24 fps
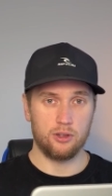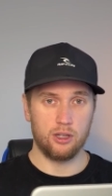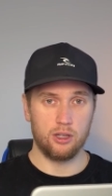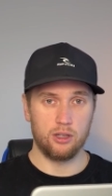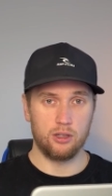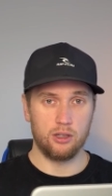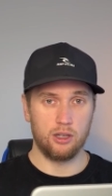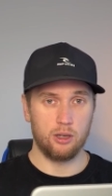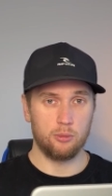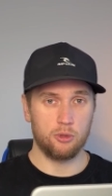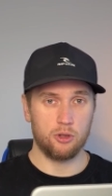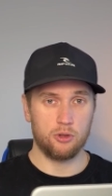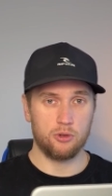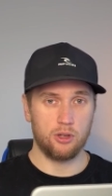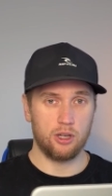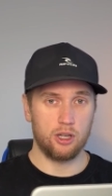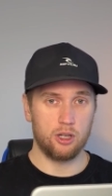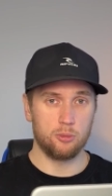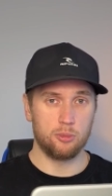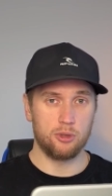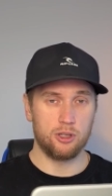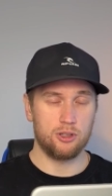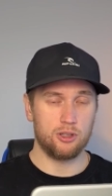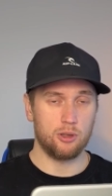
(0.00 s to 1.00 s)
And I'm not
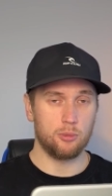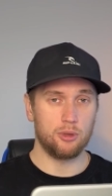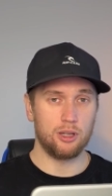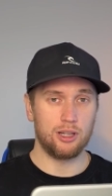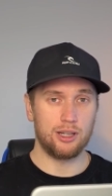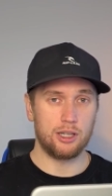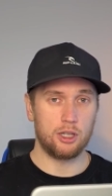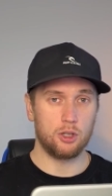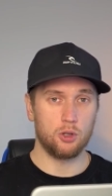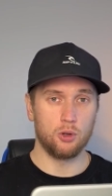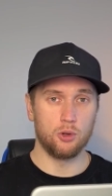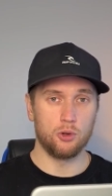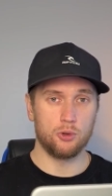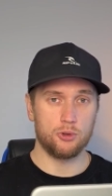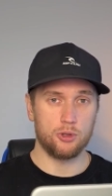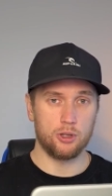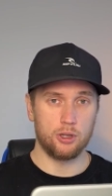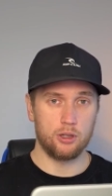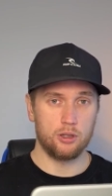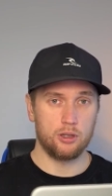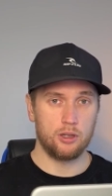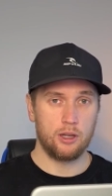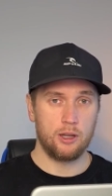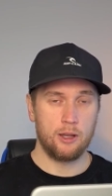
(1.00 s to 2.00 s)
saying to be something like
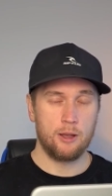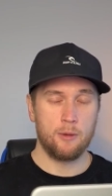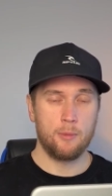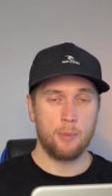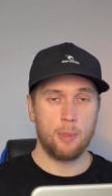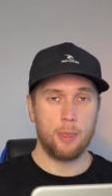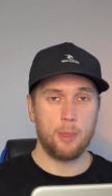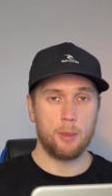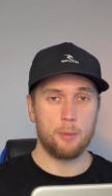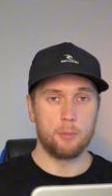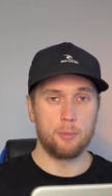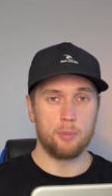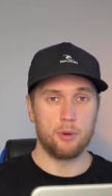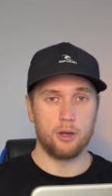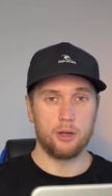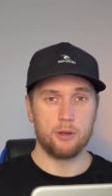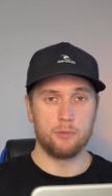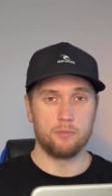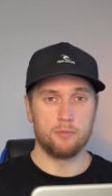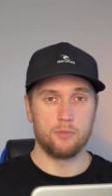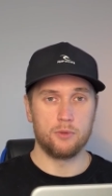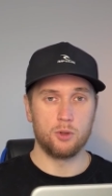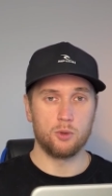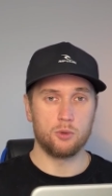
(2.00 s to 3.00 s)
Cursor,
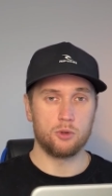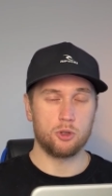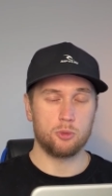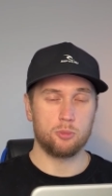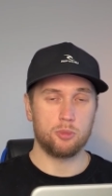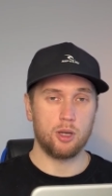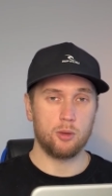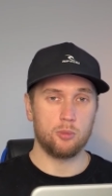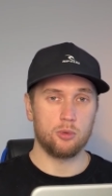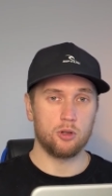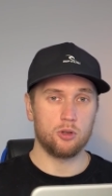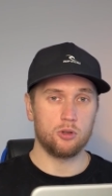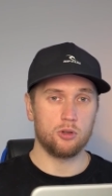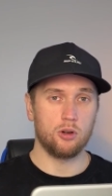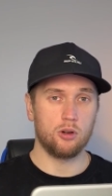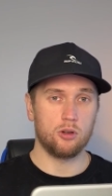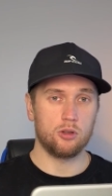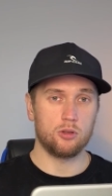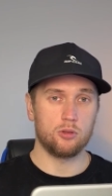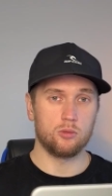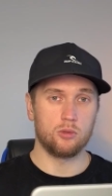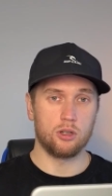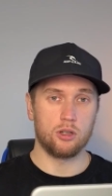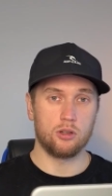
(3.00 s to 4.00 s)
but you'll just be able to
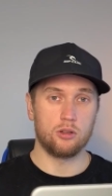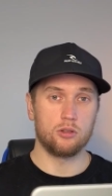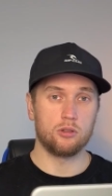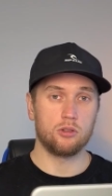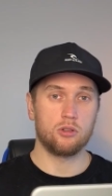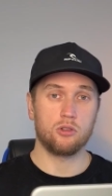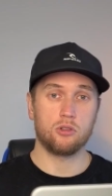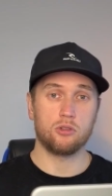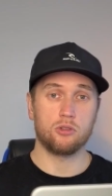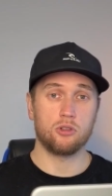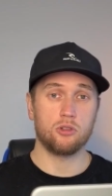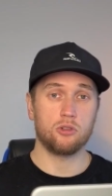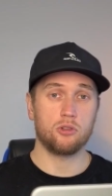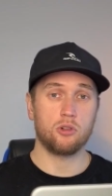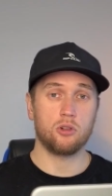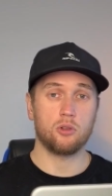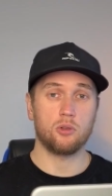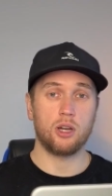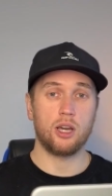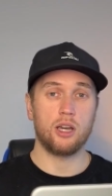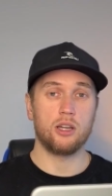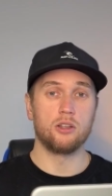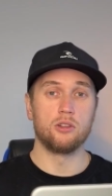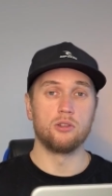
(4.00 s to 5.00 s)
talk to it and it'll just
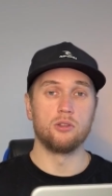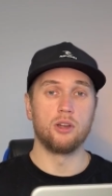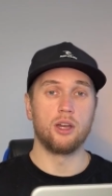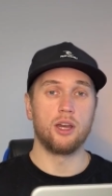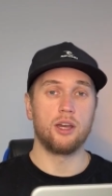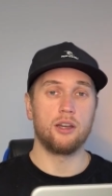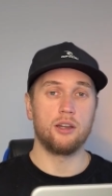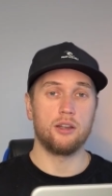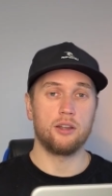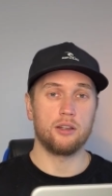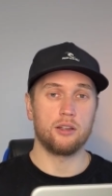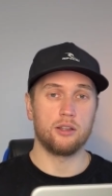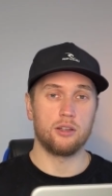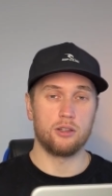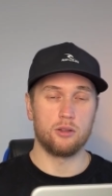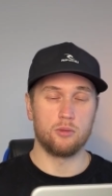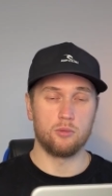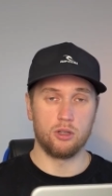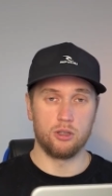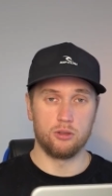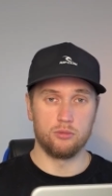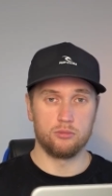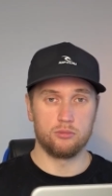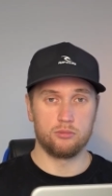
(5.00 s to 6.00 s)
create you anything that you
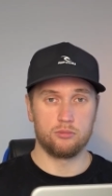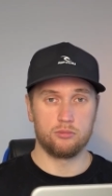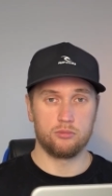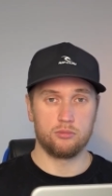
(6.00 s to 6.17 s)
want.